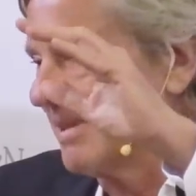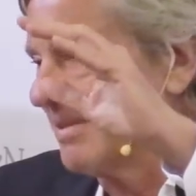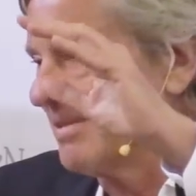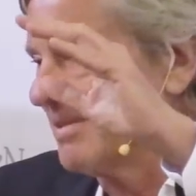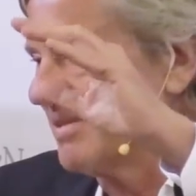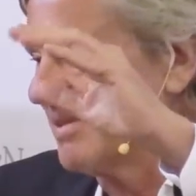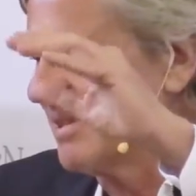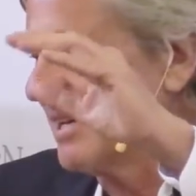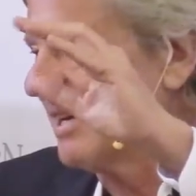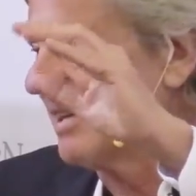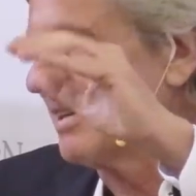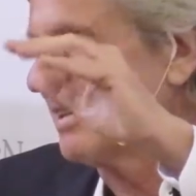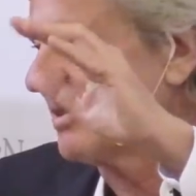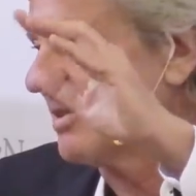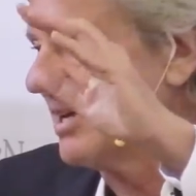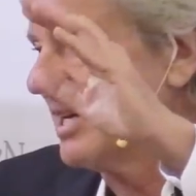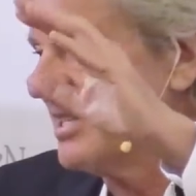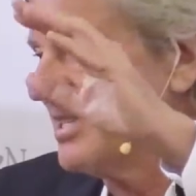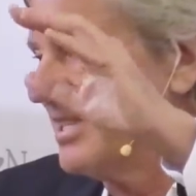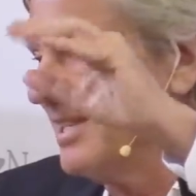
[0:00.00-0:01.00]
and young and
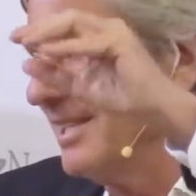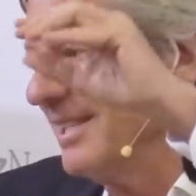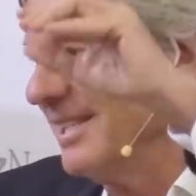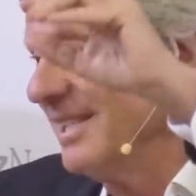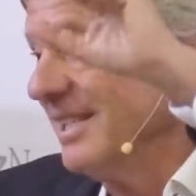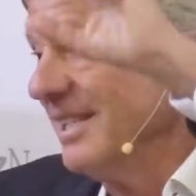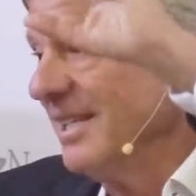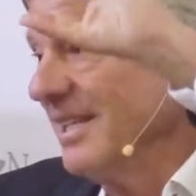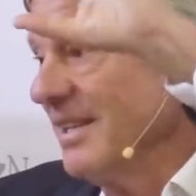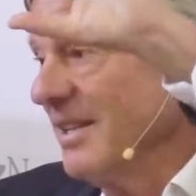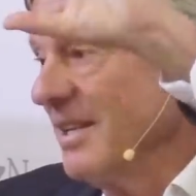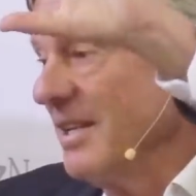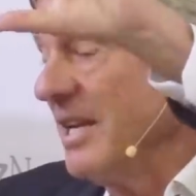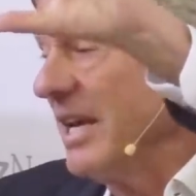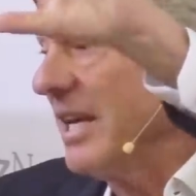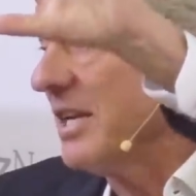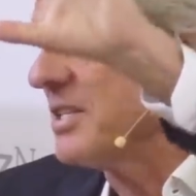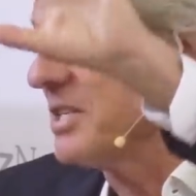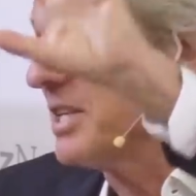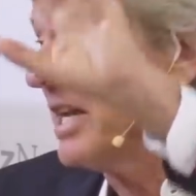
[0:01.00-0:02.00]
crazy. The
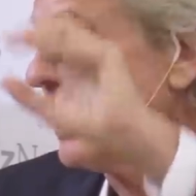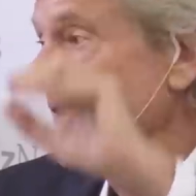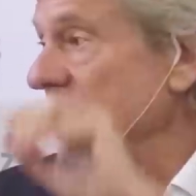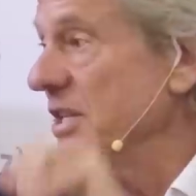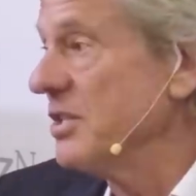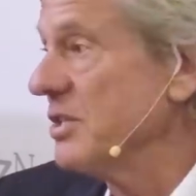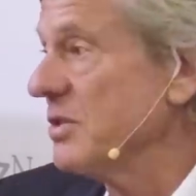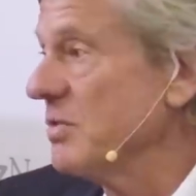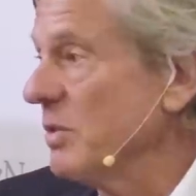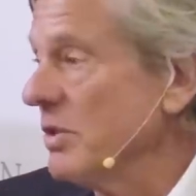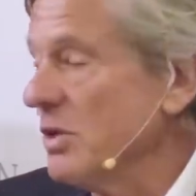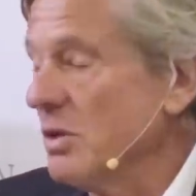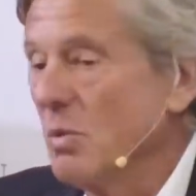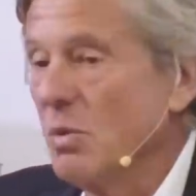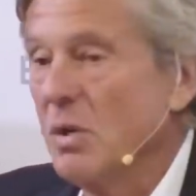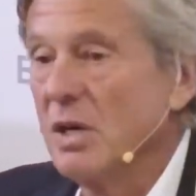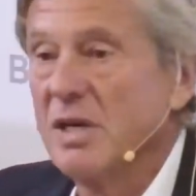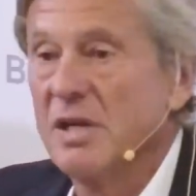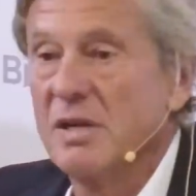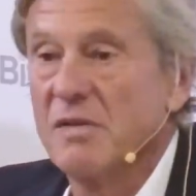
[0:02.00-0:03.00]
next age is when you're
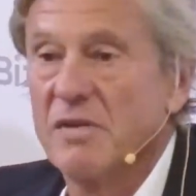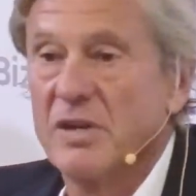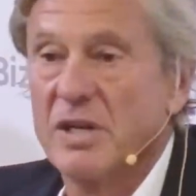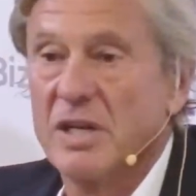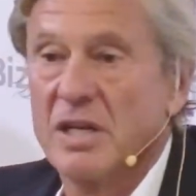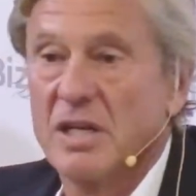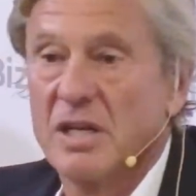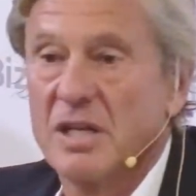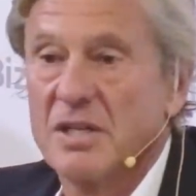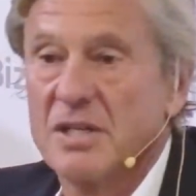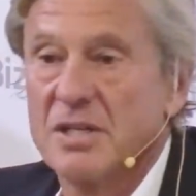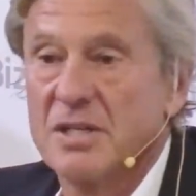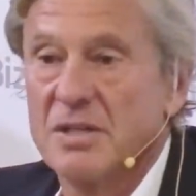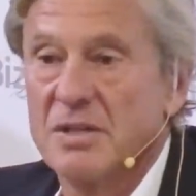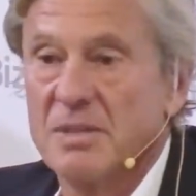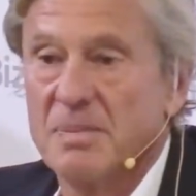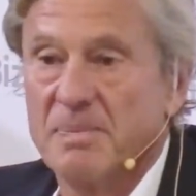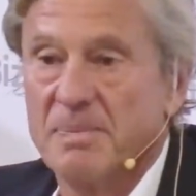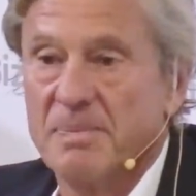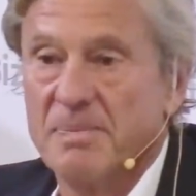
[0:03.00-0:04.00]
working very hard
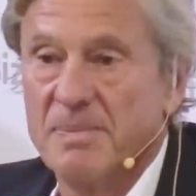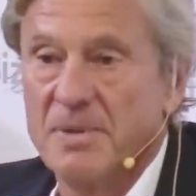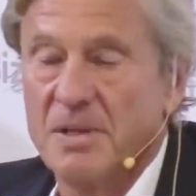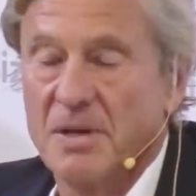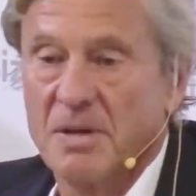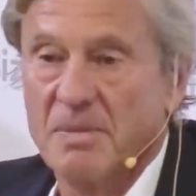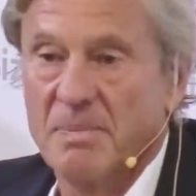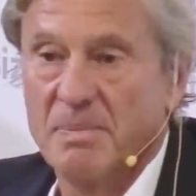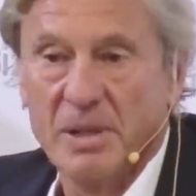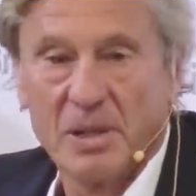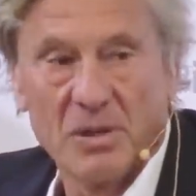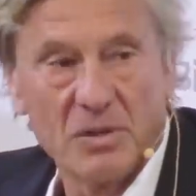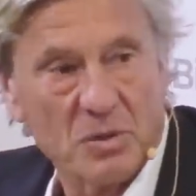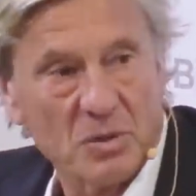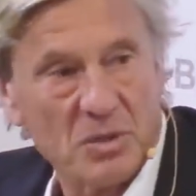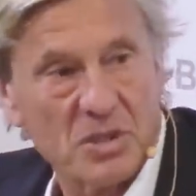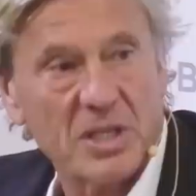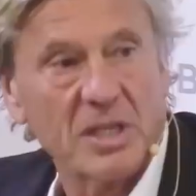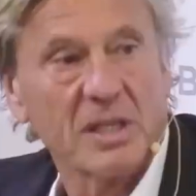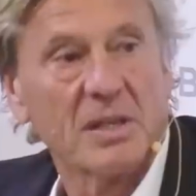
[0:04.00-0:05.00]
to, you know, build
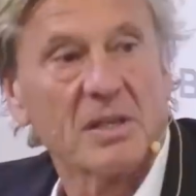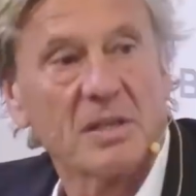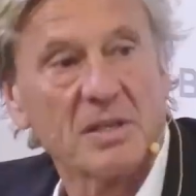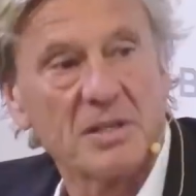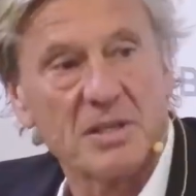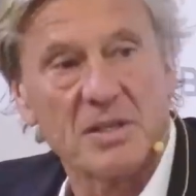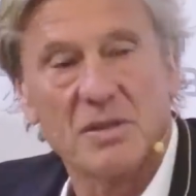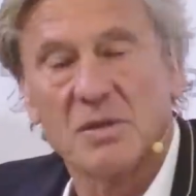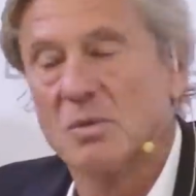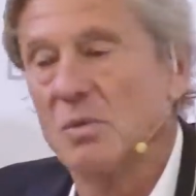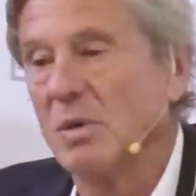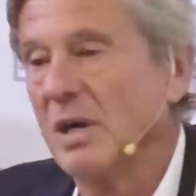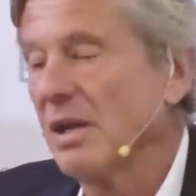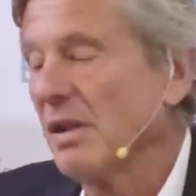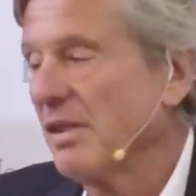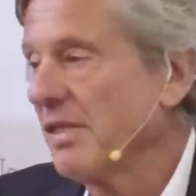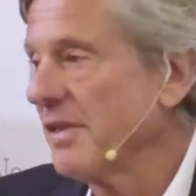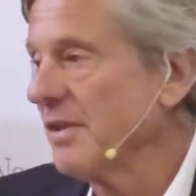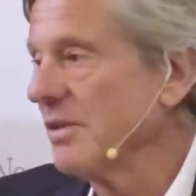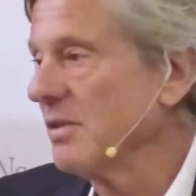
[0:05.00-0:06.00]
your skills and your
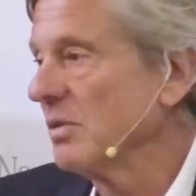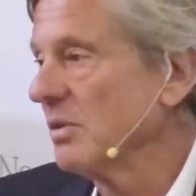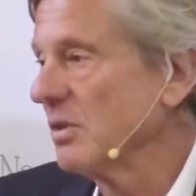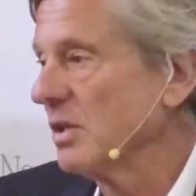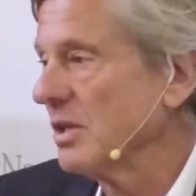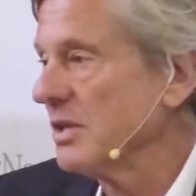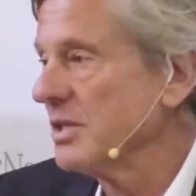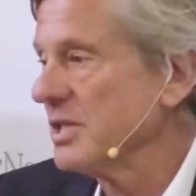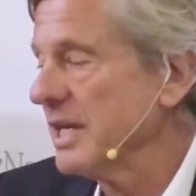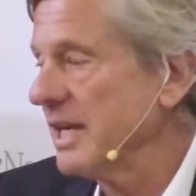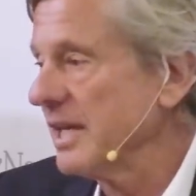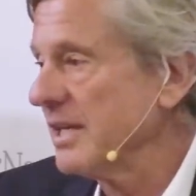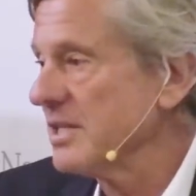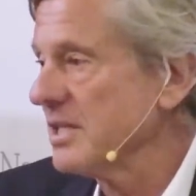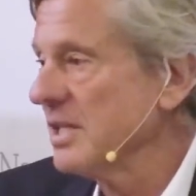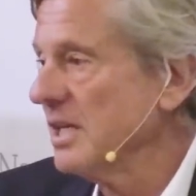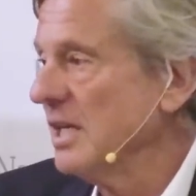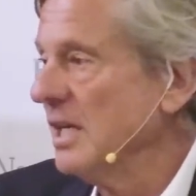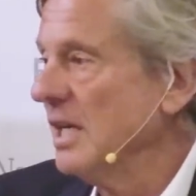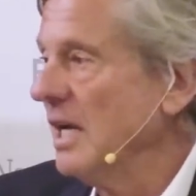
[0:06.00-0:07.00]
wealth and your
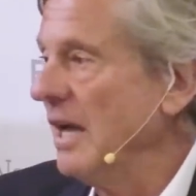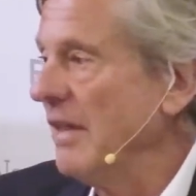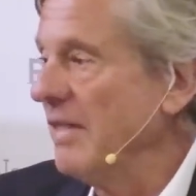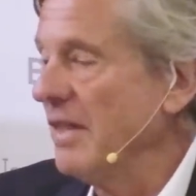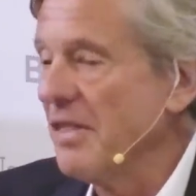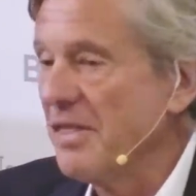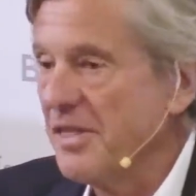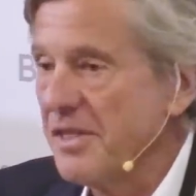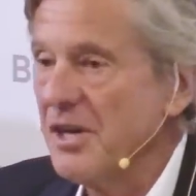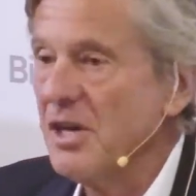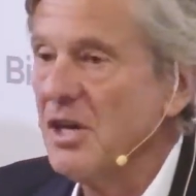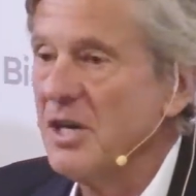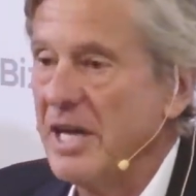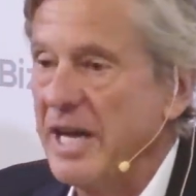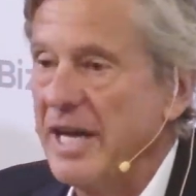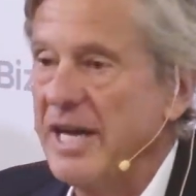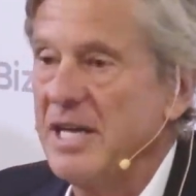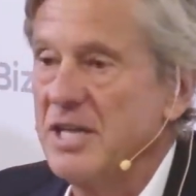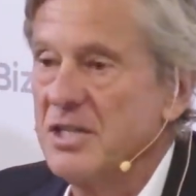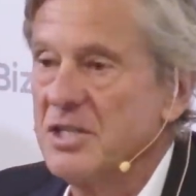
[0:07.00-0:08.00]
contacts. And the
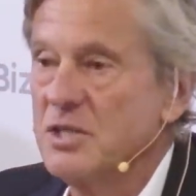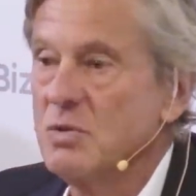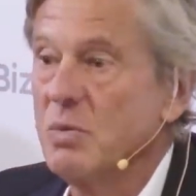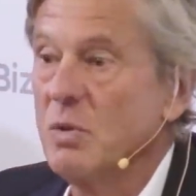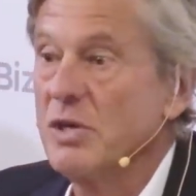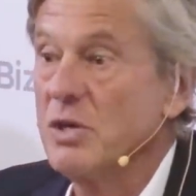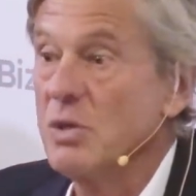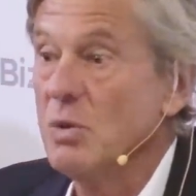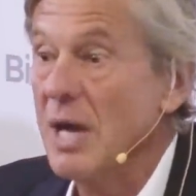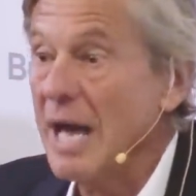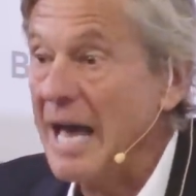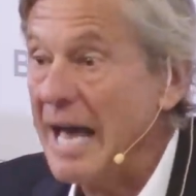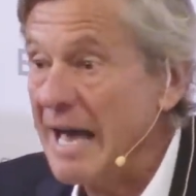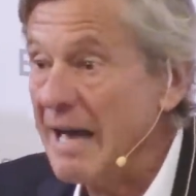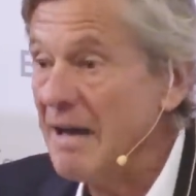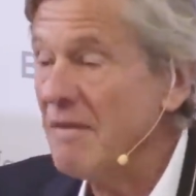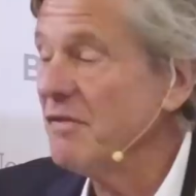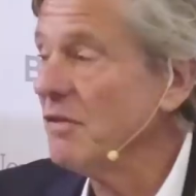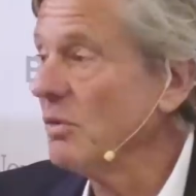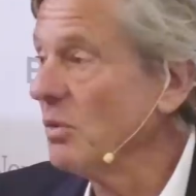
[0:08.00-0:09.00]
third age is when you
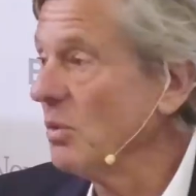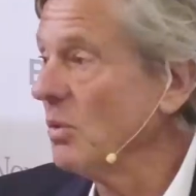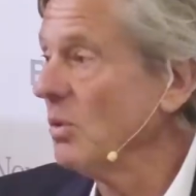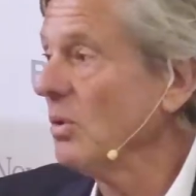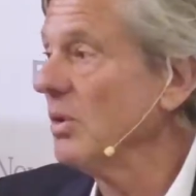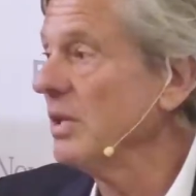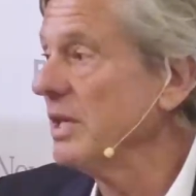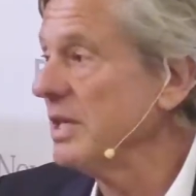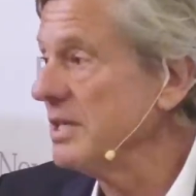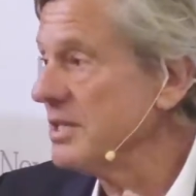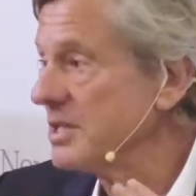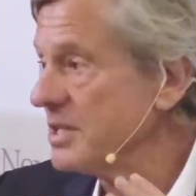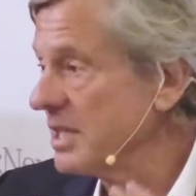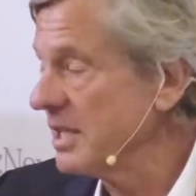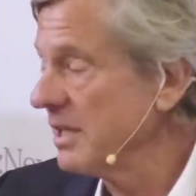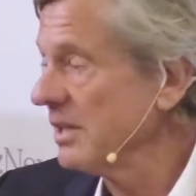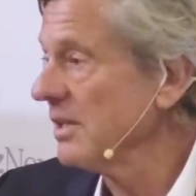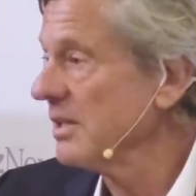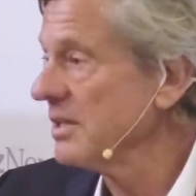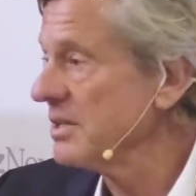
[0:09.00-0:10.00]
have all these
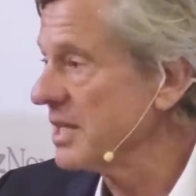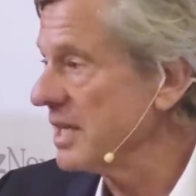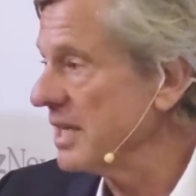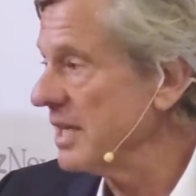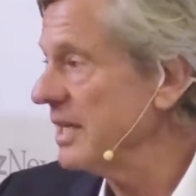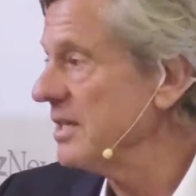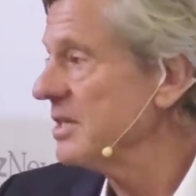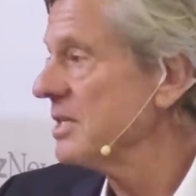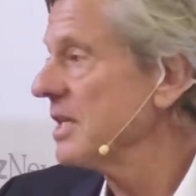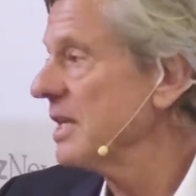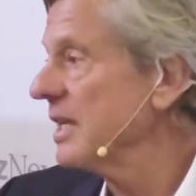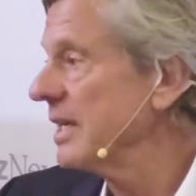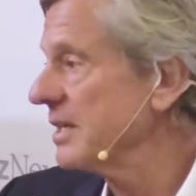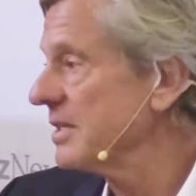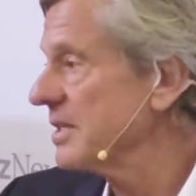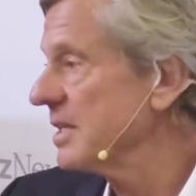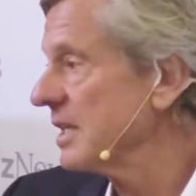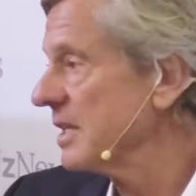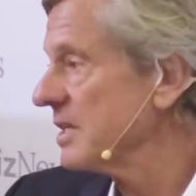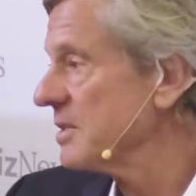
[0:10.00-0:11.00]
skills and
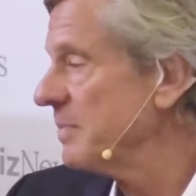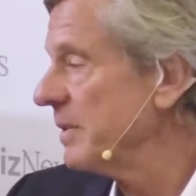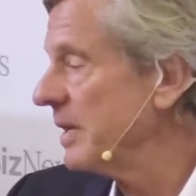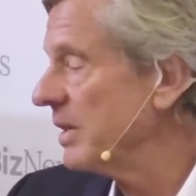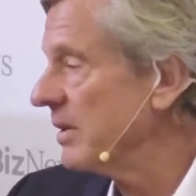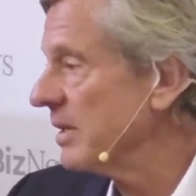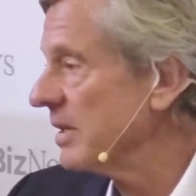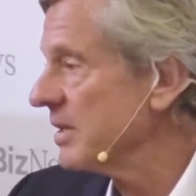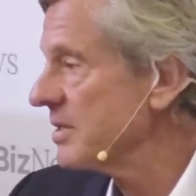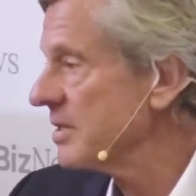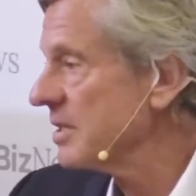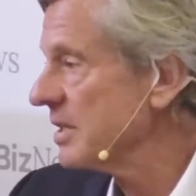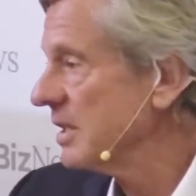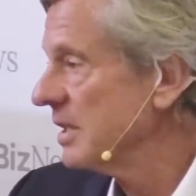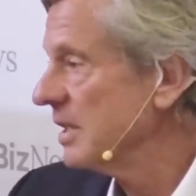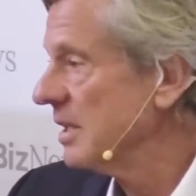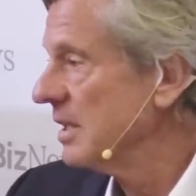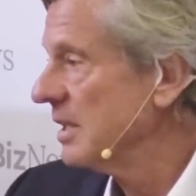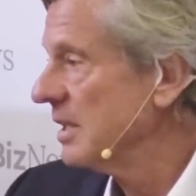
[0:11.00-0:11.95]
intellect and experience.